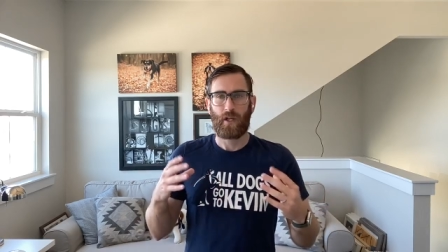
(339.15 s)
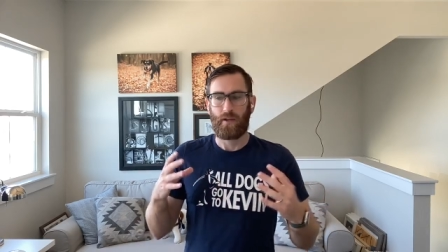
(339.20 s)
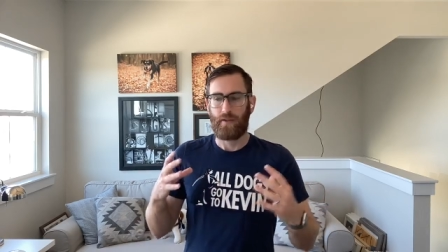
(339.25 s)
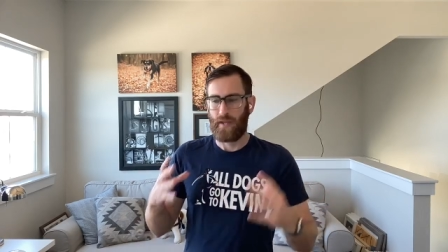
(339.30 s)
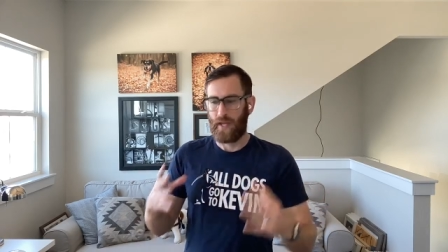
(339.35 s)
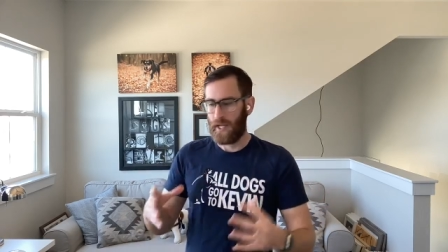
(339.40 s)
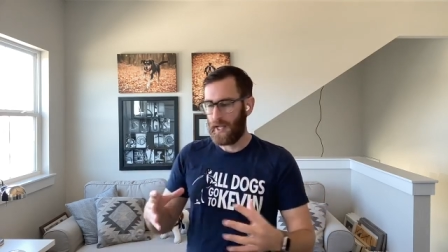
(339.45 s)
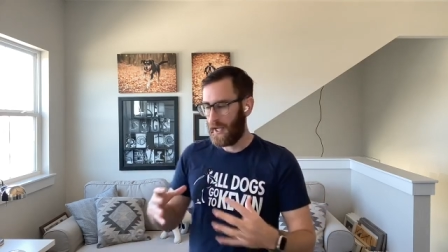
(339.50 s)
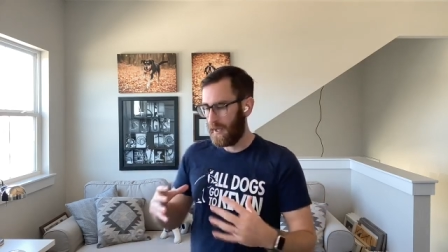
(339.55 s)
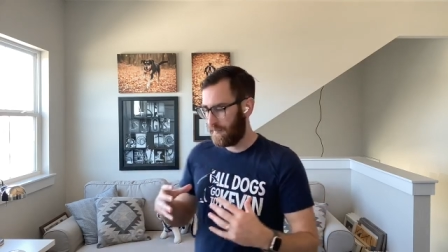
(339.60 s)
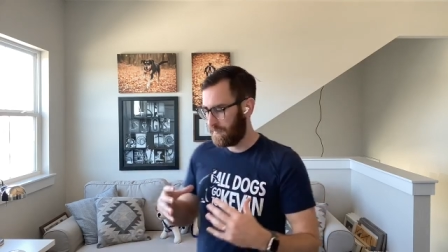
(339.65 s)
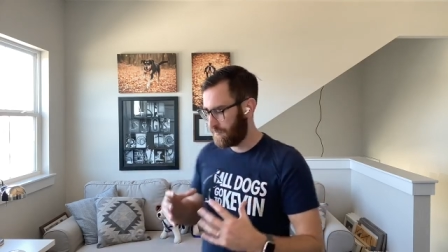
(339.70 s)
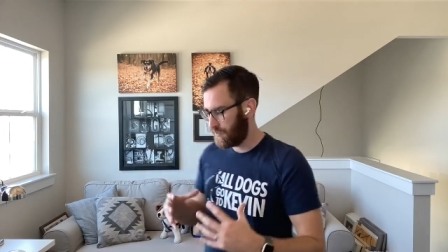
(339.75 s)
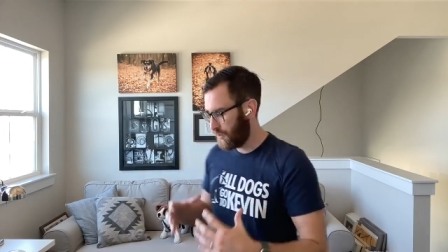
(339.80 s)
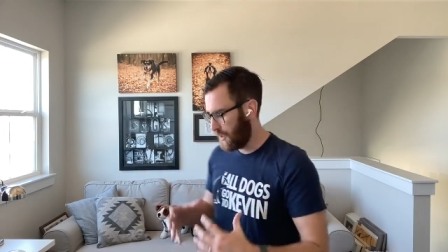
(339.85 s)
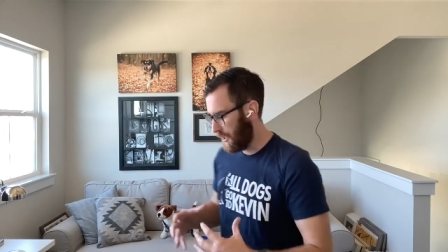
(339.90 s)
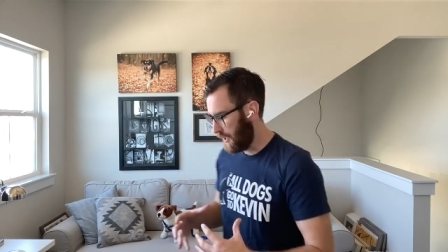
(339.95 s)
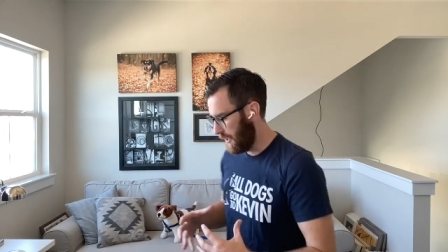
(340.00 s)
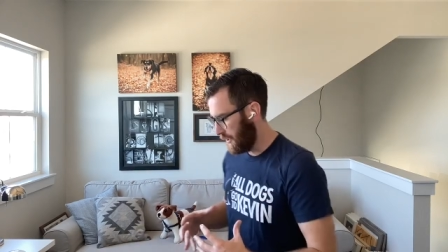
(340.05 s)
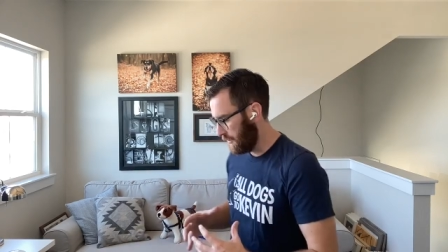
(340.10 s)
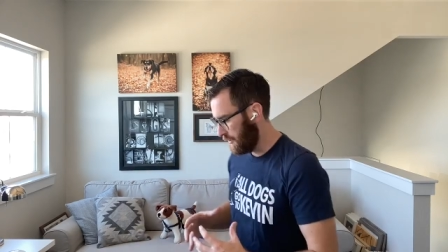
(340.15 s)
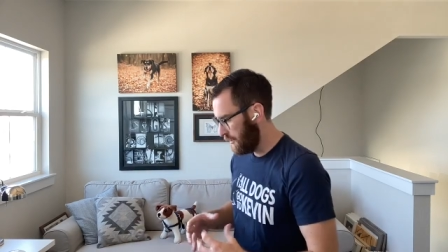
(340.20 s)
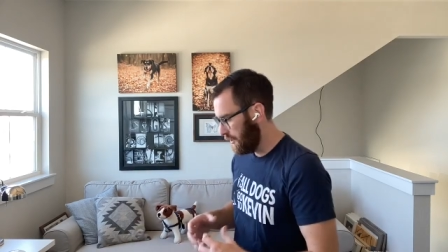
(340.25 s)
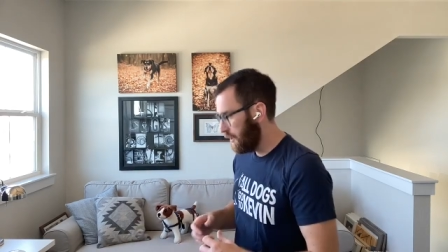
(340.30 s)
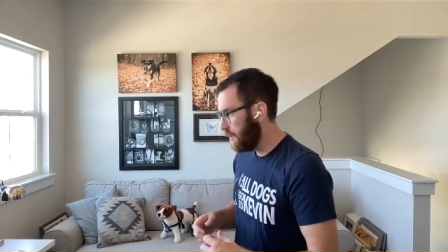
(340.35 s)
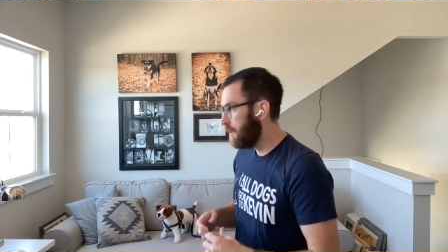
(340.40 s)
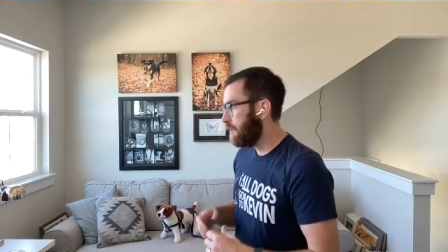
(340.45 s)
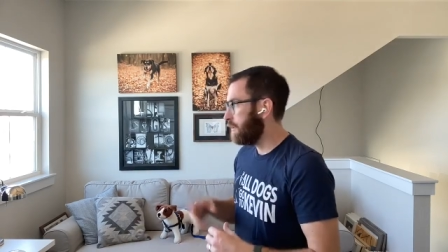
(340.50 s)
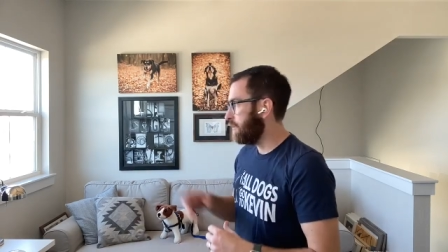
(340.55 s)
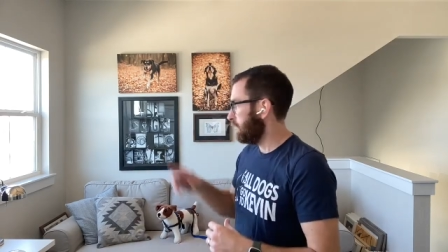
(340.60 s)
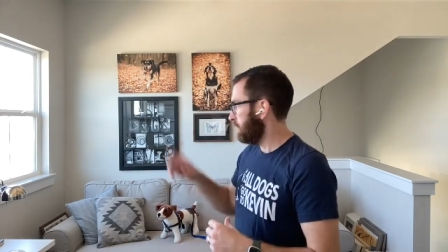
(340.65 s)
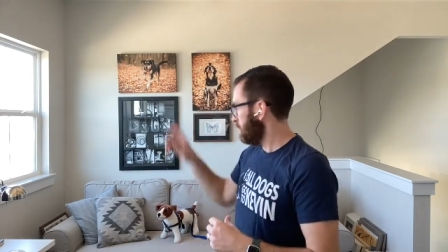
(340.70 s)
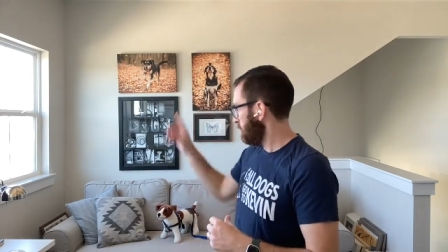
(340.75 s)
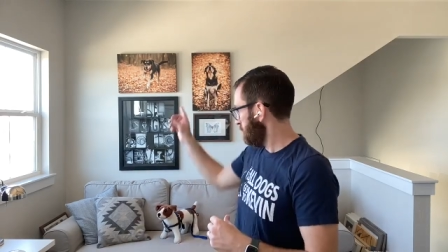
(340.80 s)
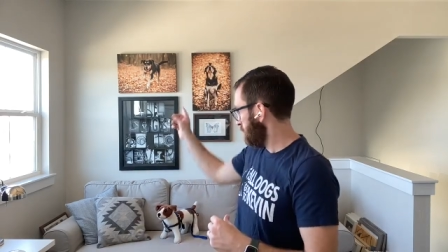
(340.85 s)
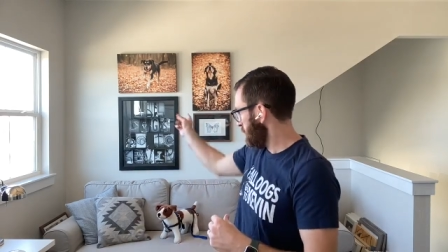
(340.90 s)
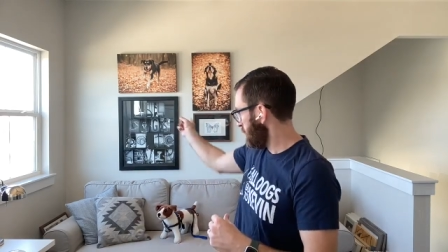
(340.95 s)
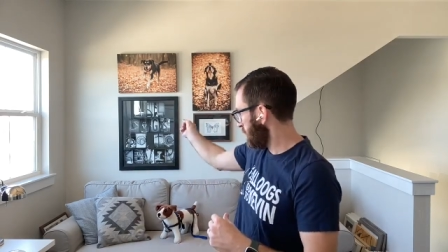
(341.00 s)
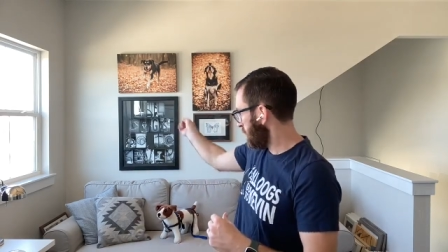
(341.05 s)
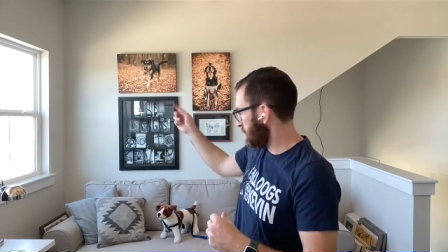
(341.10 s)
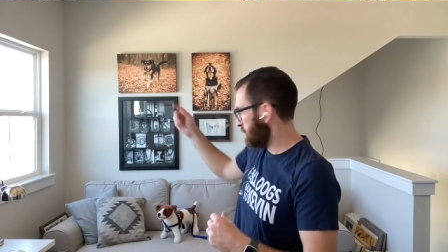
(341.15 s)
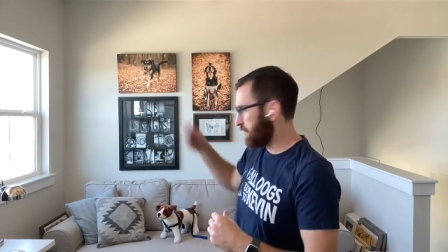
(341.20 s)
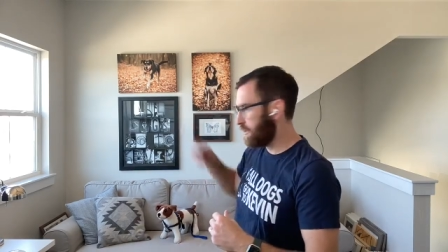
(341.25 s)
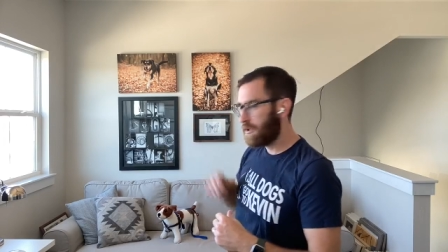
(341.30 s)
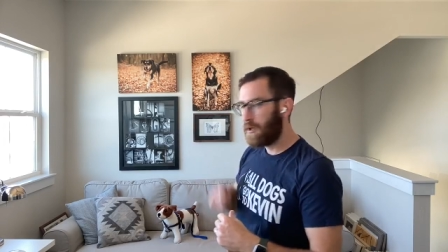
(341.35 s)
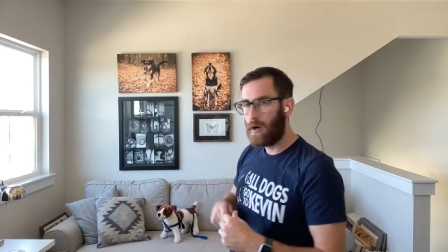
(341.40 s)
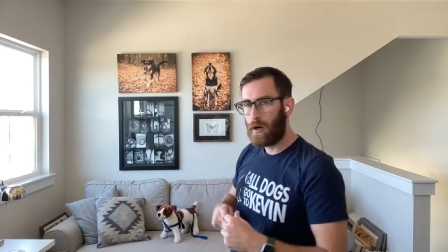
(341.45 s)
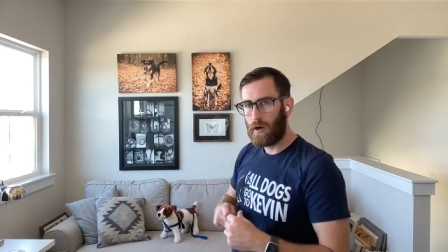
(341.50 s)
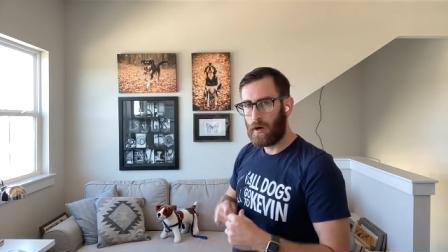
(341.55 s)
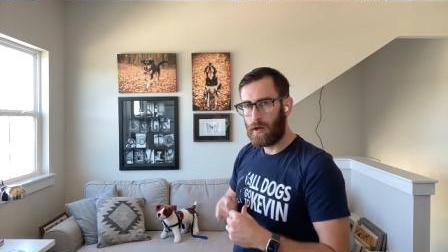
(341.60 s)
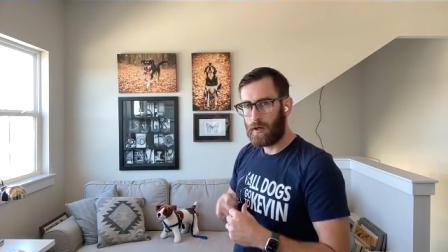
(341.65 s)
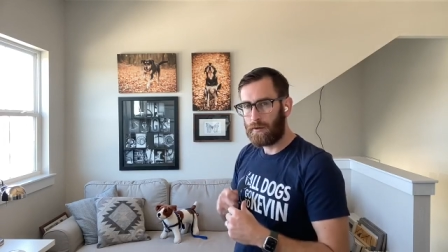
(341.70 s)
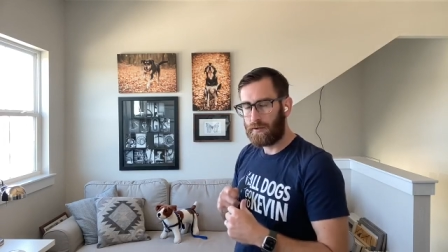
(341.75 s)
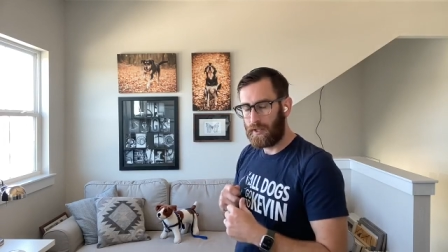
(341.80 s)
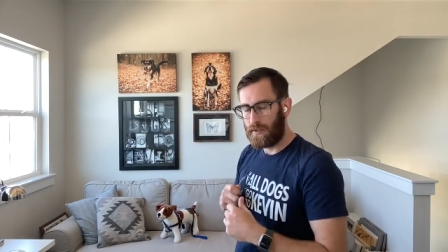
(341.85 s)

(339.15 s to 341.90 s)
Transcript: They have tried, here comes the car,